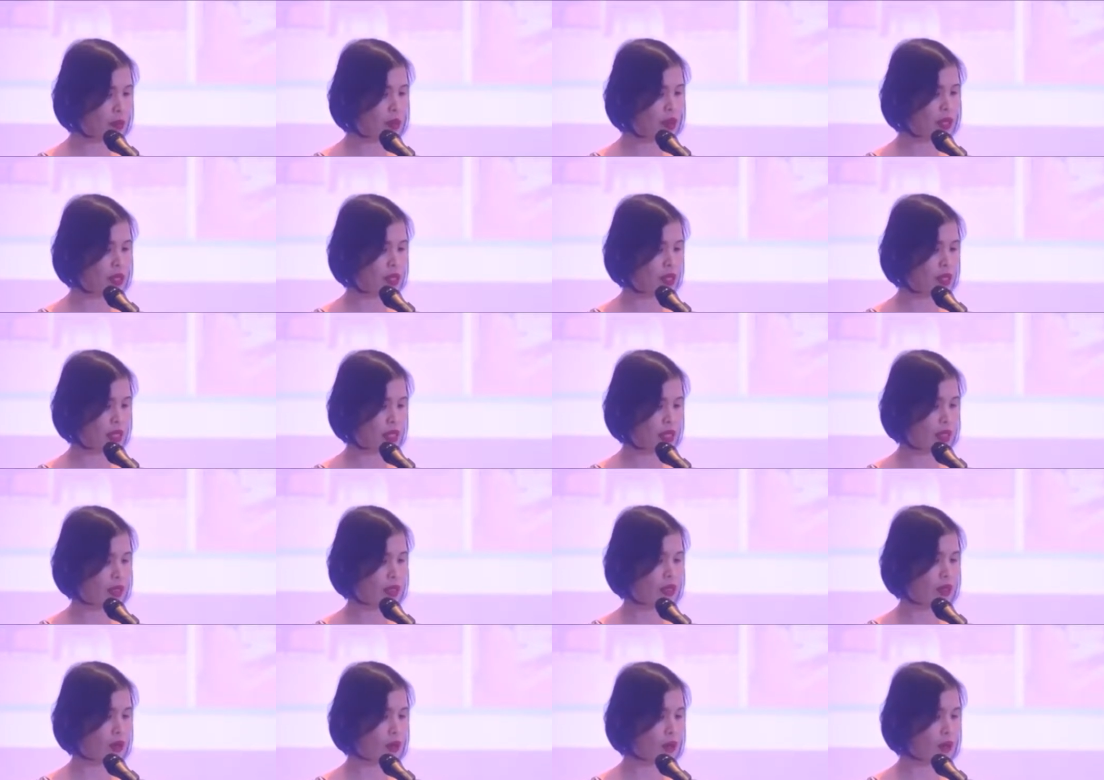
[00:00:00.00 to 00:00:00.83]
brought us
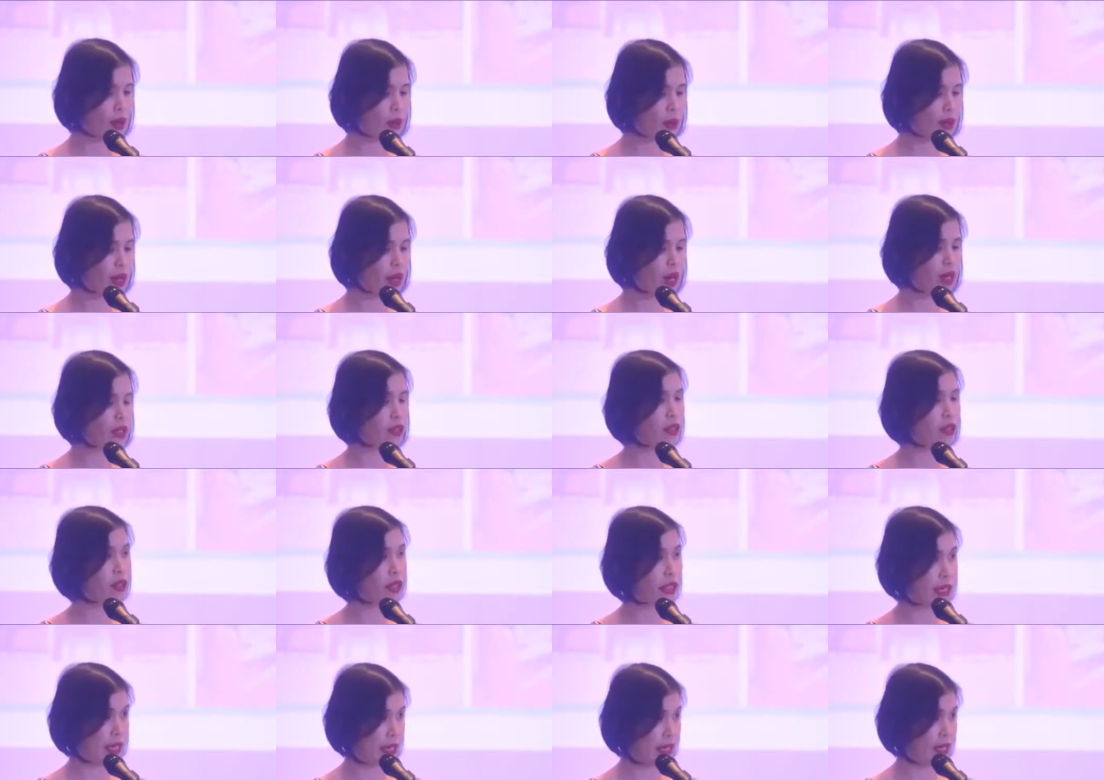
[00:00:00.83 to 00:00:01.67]
here, where we are
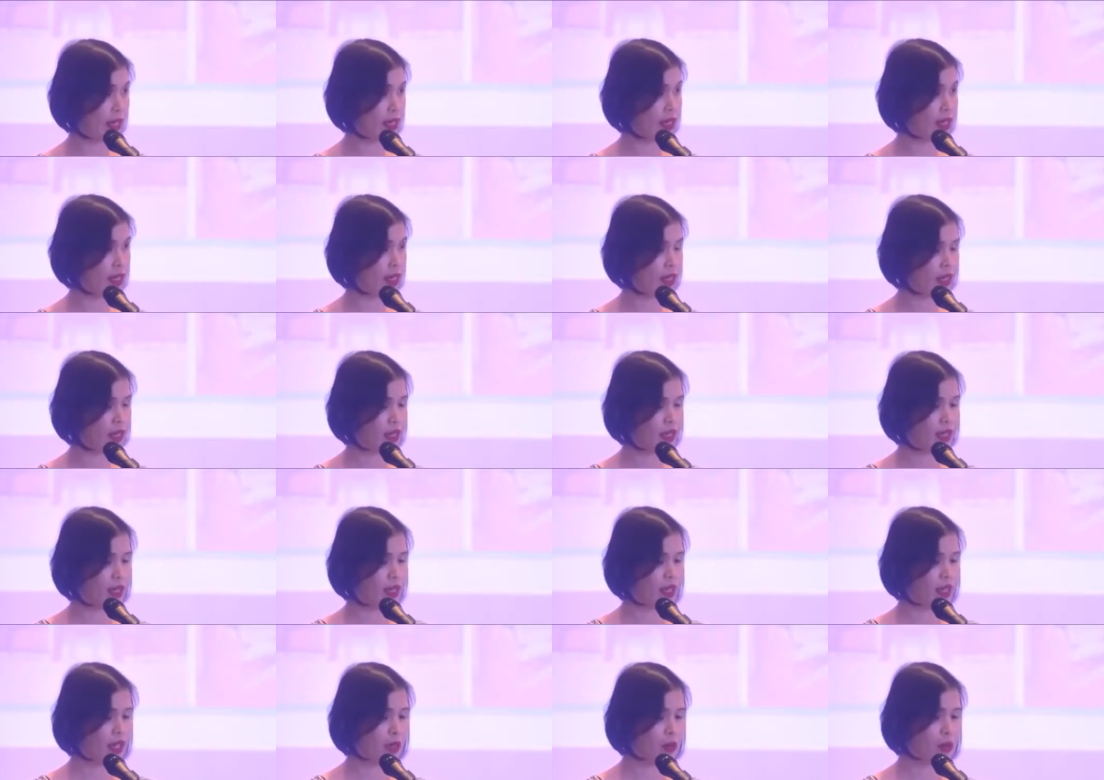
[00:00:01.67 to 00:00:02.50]
today.
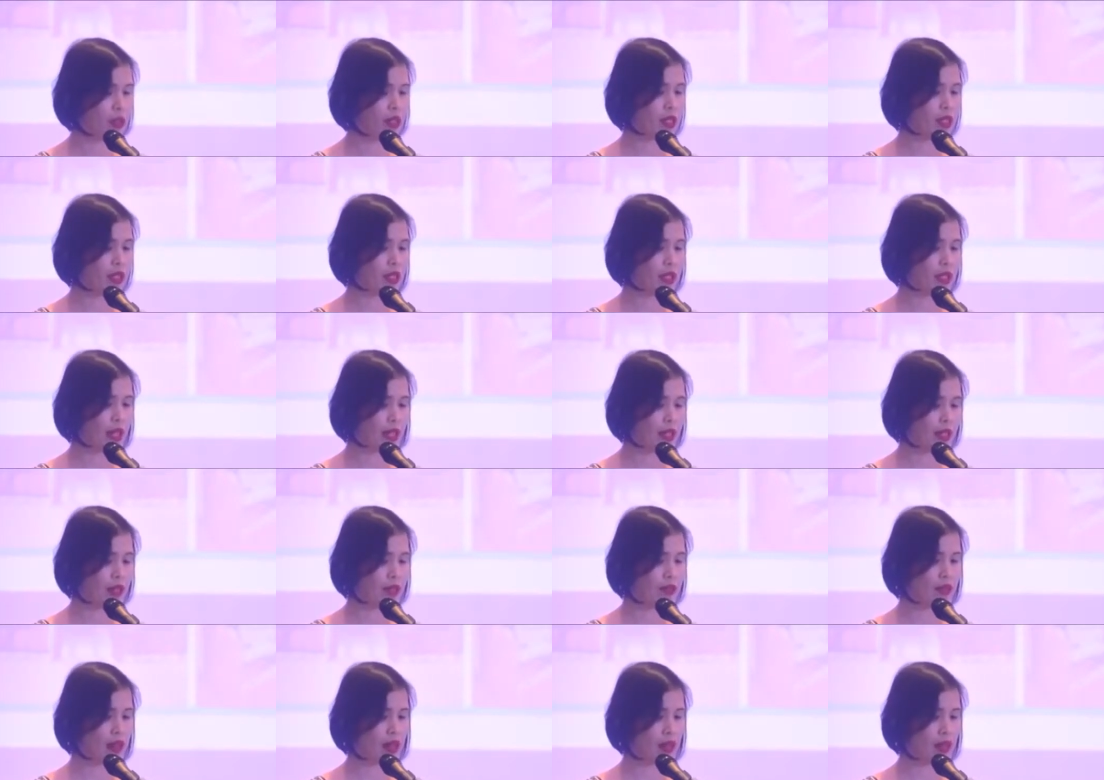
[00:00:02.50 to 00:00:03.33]
It was a
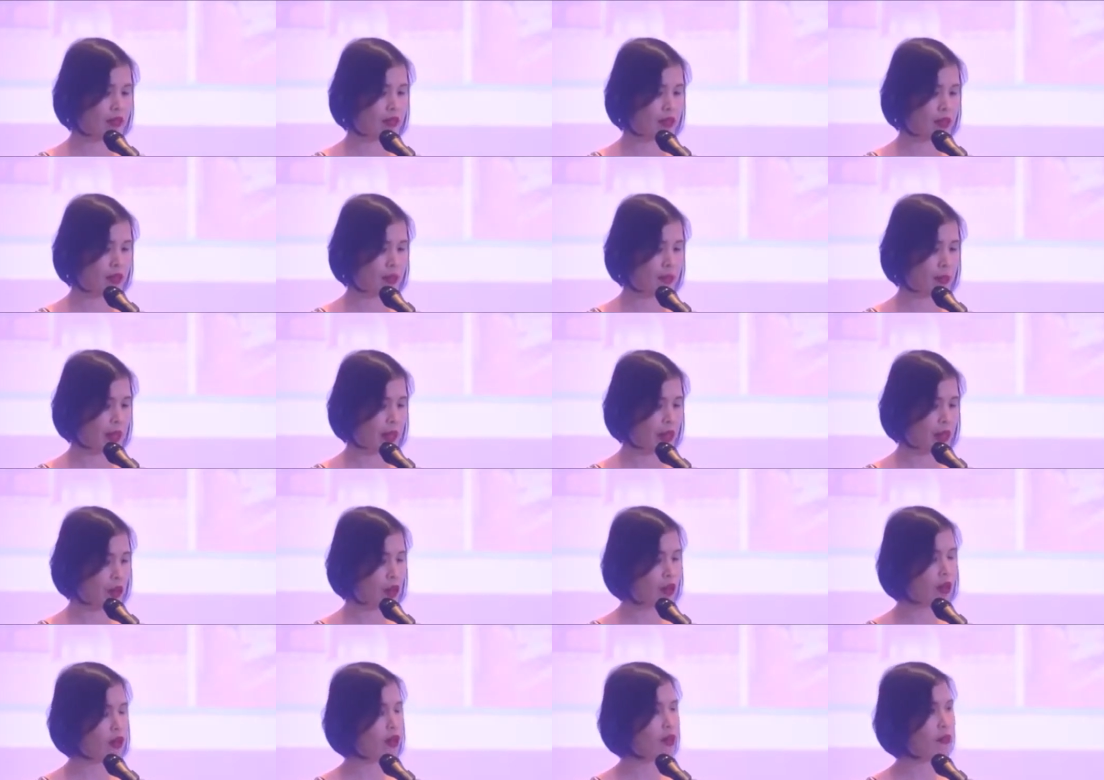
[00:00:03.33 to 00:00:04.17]
collective effort by
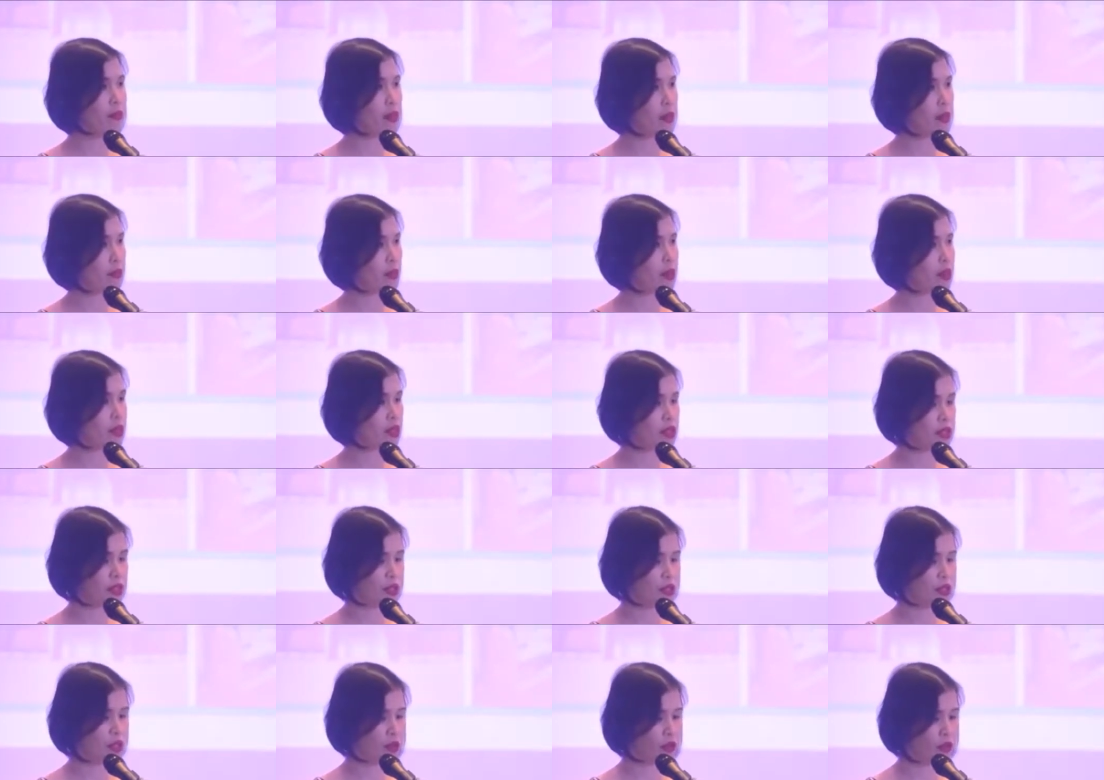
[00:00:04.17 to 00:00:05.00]
all the
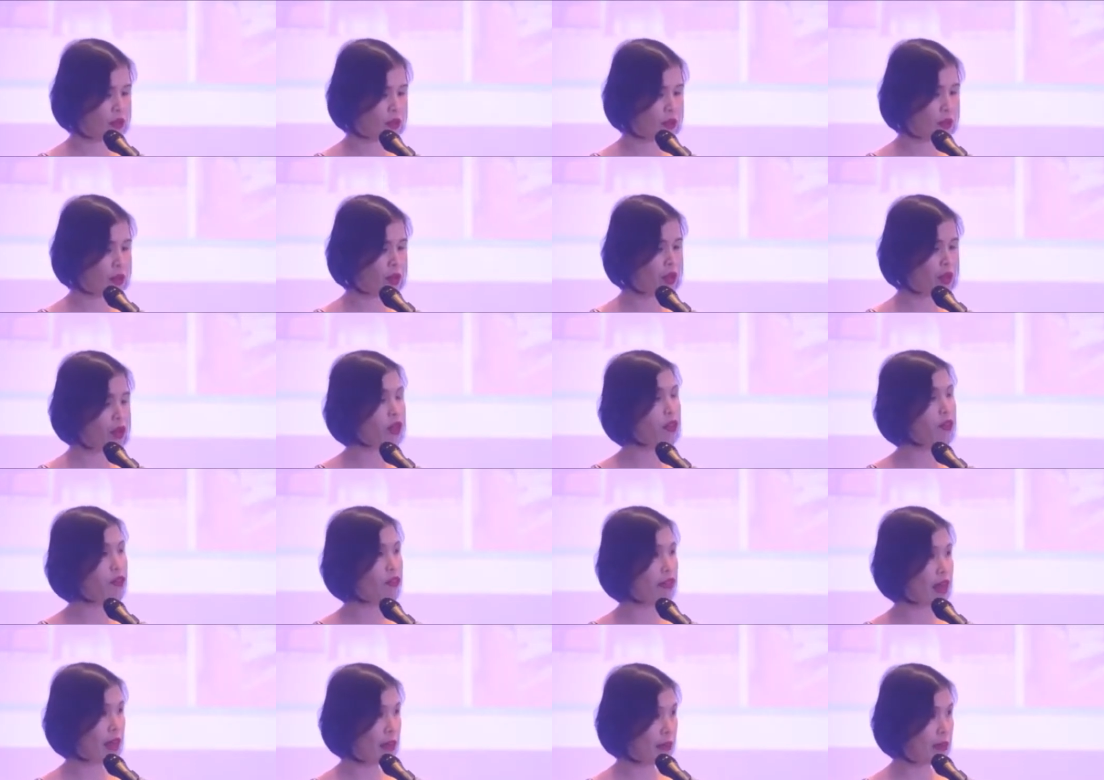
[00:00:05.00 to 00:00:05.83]
members of the
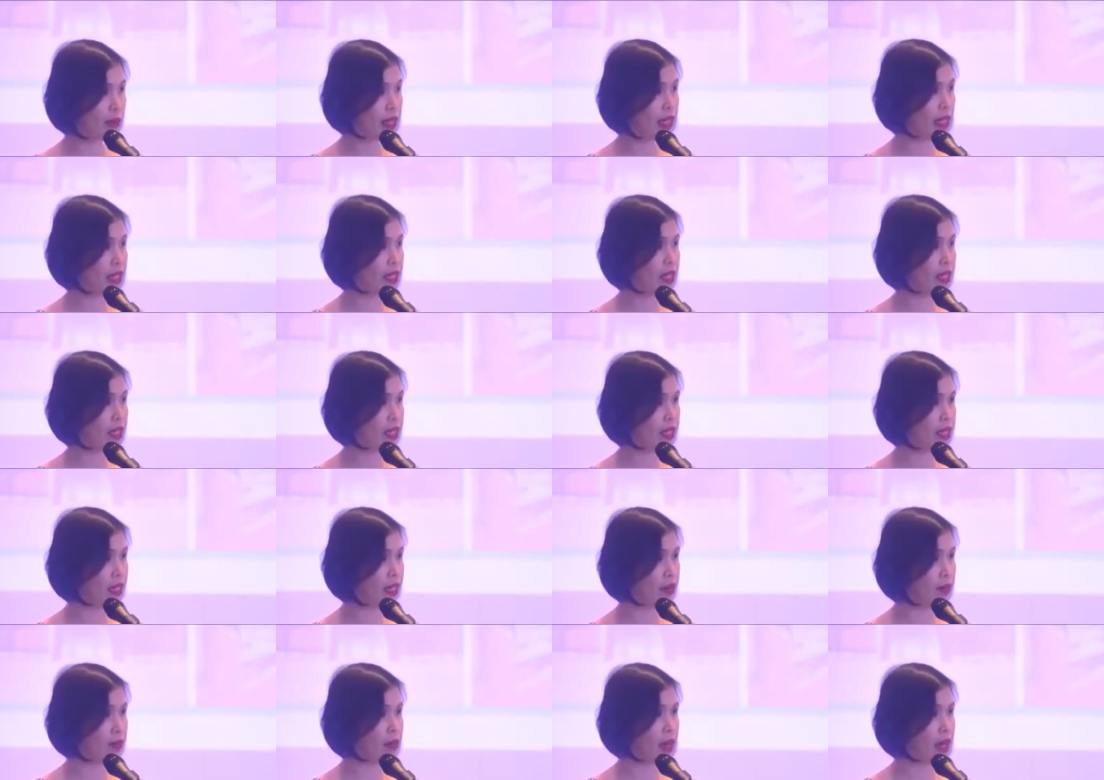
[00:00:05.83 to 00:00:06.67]
Wilcon family,
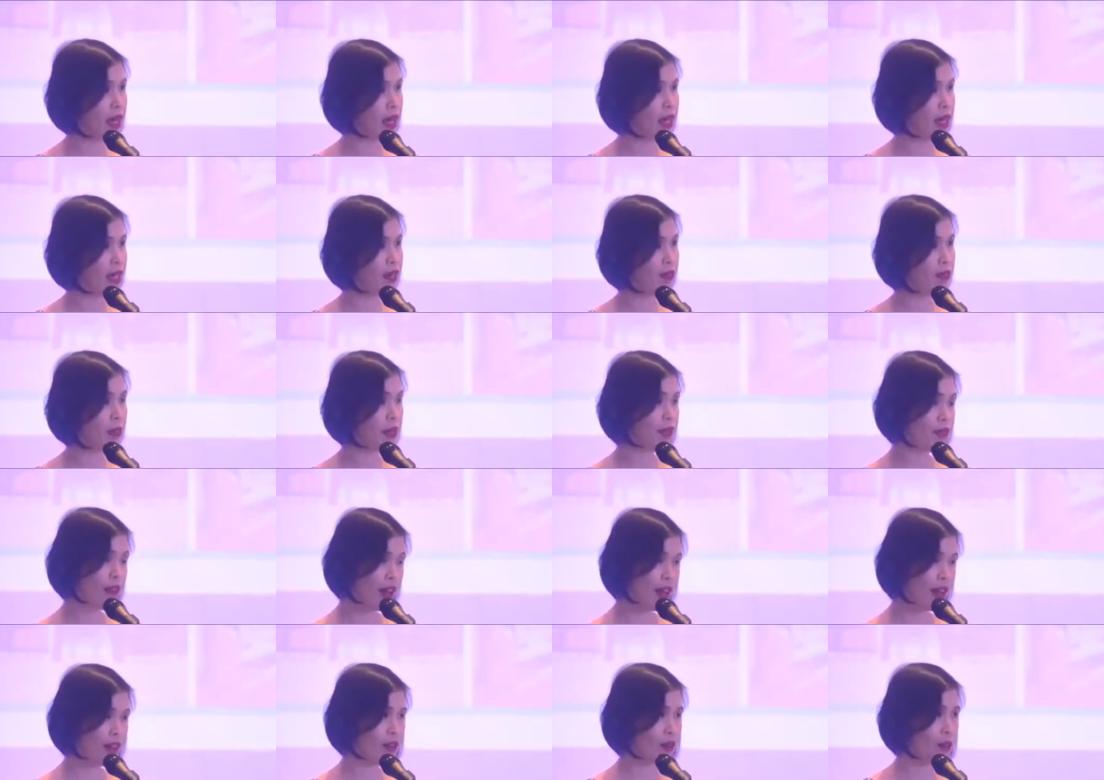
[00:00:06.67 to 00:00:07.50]
led by my
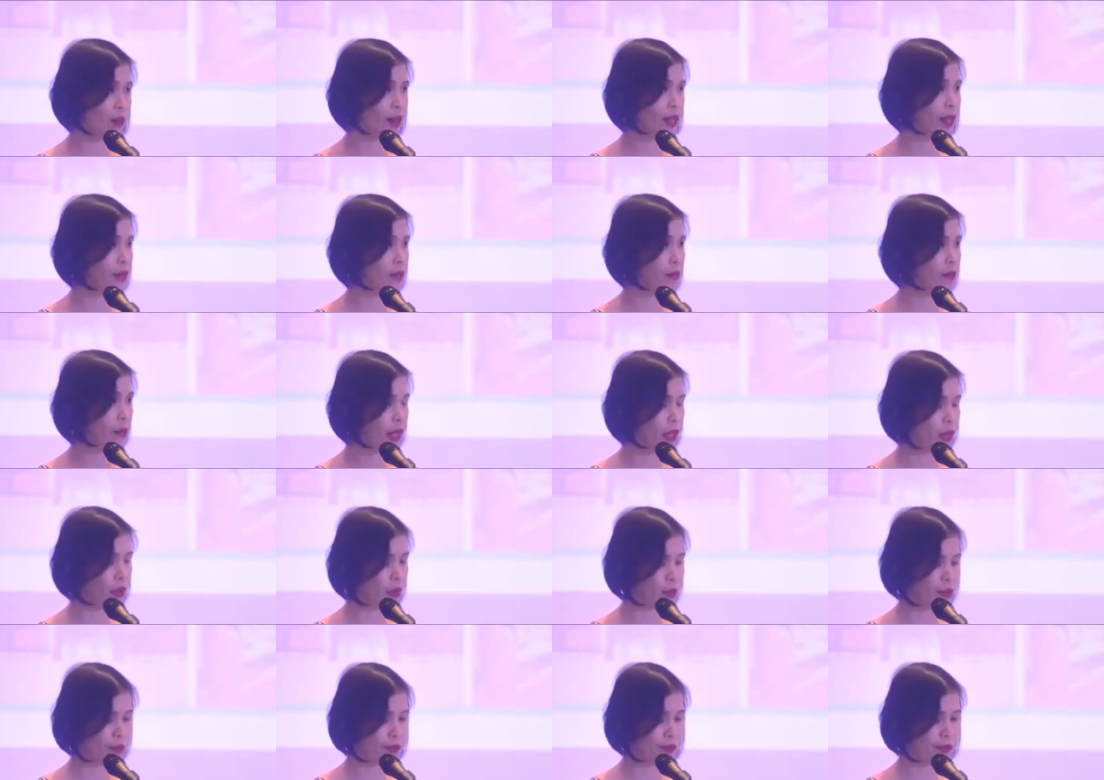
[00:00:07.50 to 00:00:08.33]
father, William
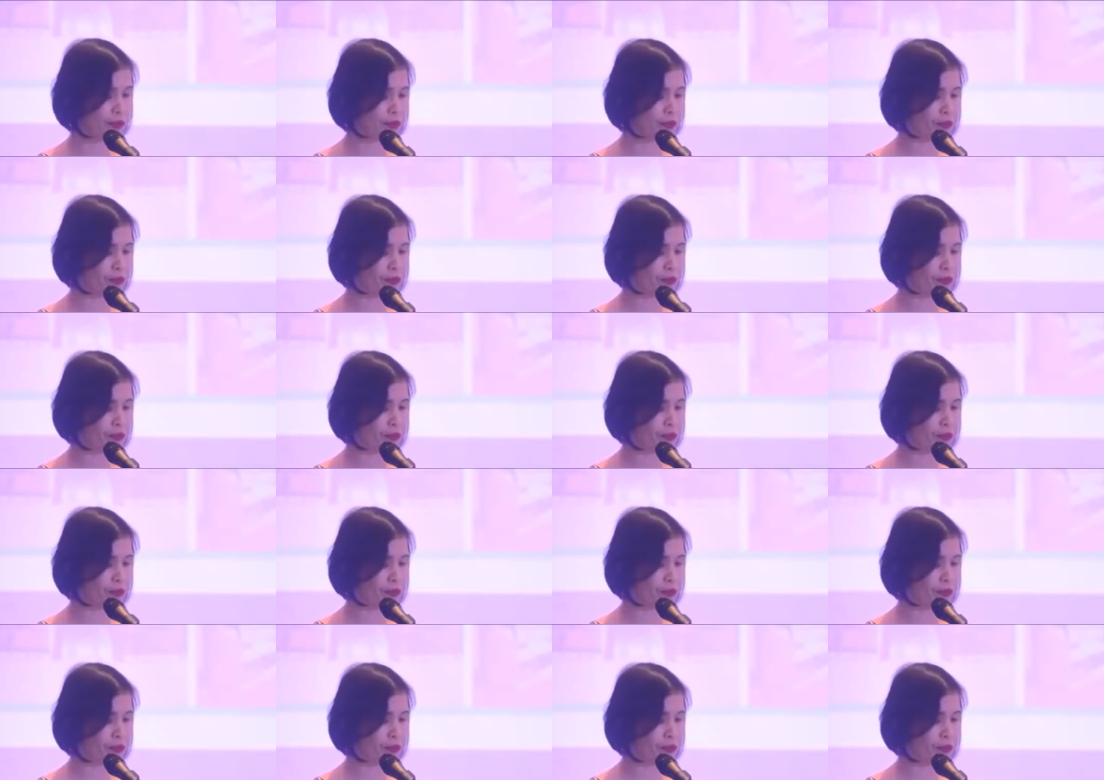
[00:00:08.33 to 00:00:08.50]
Belo.